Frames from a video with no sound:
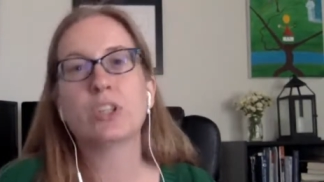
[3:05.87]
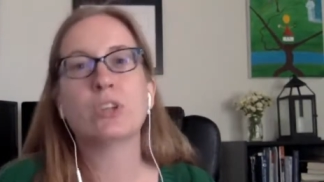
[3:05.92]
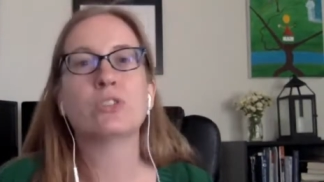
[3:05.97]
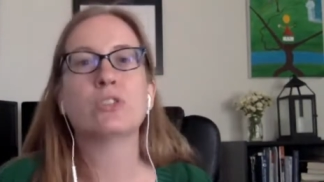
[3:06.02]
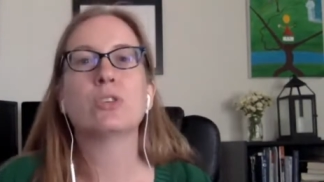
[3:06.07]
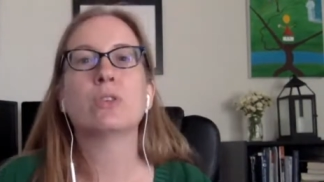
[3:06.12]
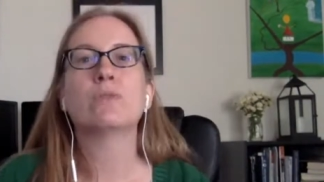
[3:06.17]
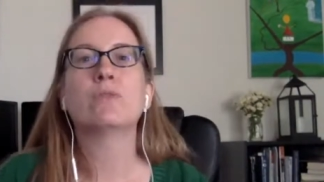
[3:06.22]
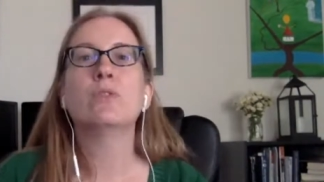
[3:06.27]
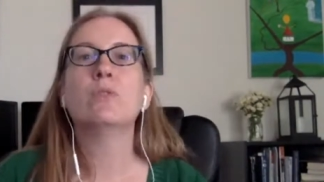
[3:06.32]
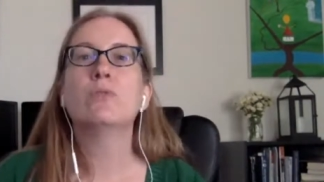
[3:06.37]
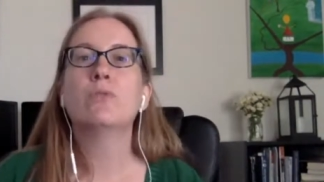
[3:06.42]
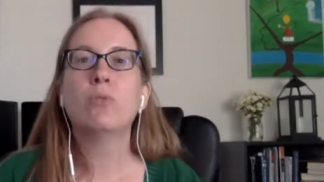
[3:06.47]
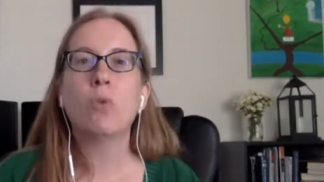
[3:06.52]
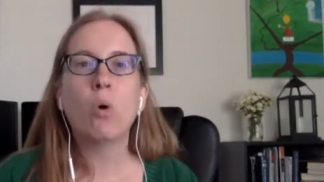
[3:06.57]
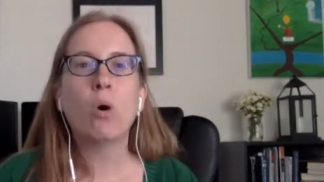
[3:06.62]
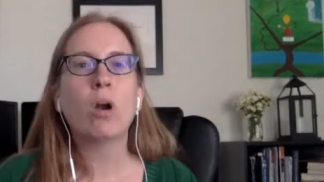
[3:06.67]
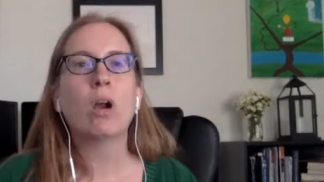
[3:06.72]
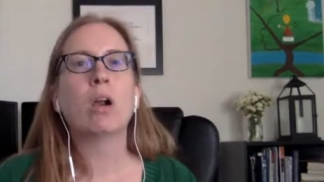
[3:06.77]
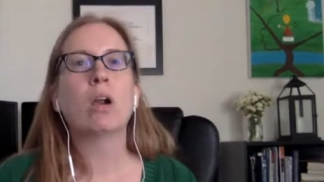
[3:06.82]
So if you
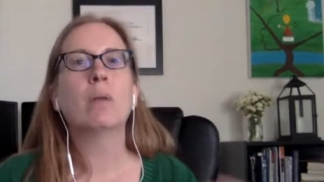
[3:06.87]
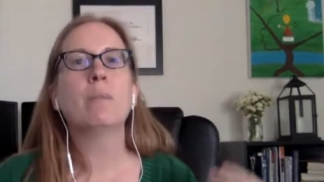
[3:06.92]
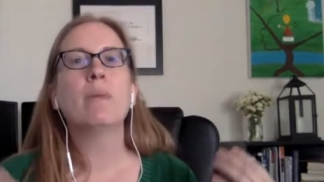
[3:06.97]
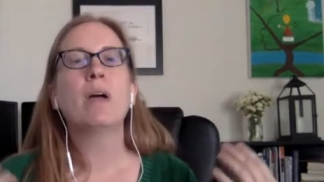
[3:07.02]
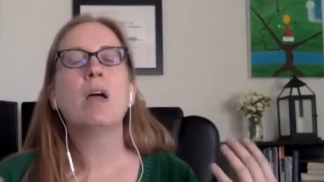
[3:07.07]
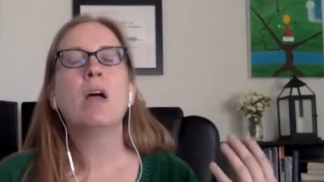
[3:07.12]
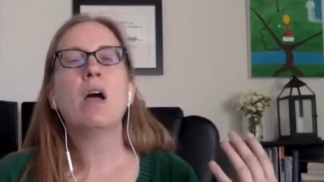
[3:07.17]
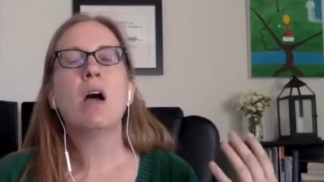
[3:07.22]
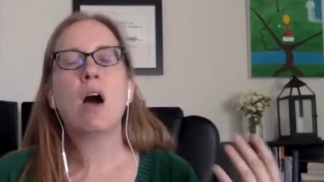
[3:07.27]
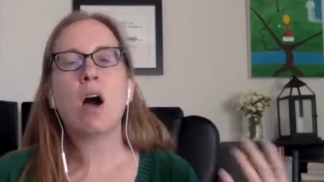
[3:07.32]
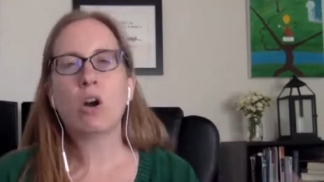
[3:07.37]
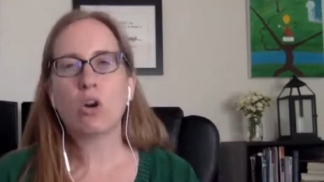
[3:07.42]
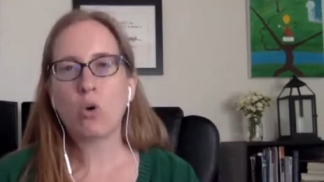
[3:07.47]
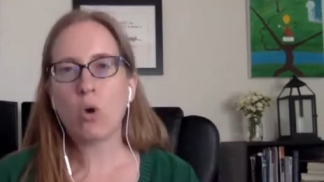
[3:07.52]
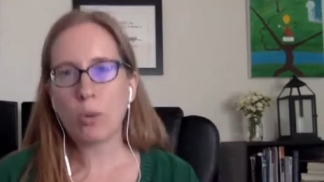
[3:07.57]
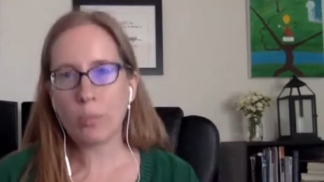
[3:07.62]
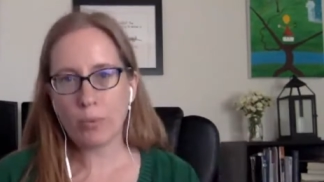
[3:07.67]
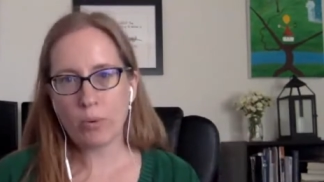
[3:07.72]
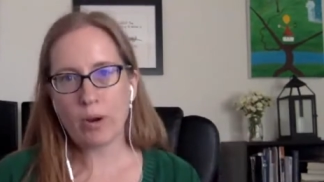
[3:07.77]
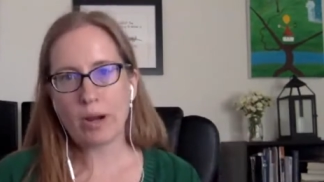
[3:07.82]
form a
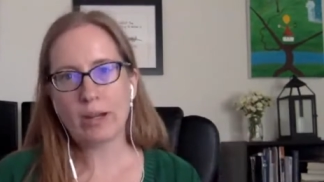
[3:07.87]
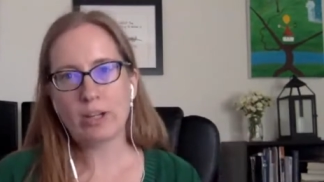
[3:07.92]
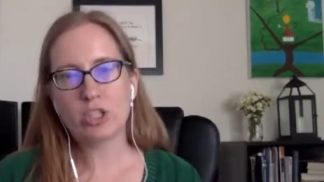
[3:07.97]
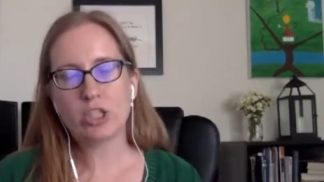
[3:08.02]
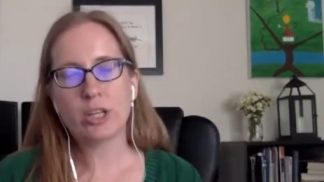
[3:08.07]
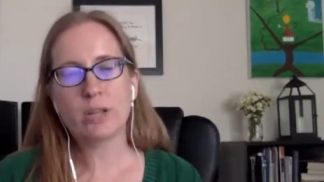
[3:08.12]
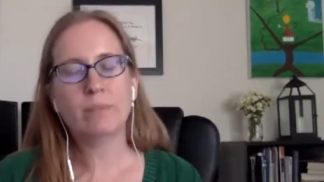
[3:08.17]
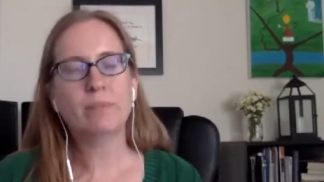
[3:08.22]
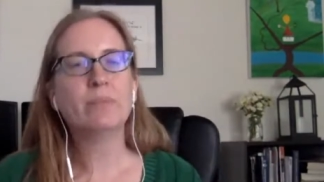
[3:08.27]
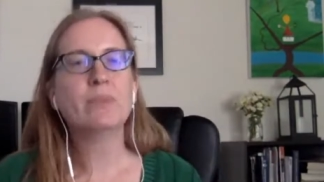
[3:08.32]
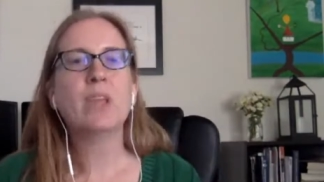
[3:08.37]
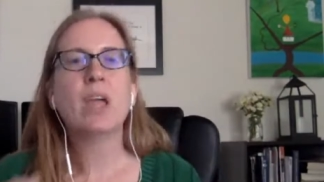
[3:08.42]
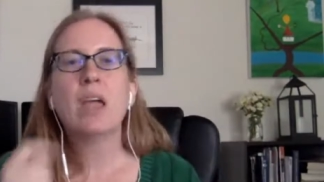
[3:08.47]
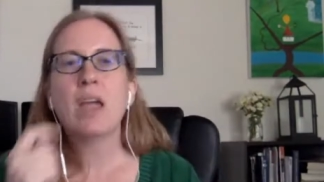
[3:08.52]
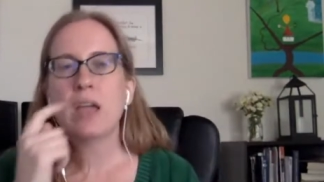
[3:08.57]
corporation,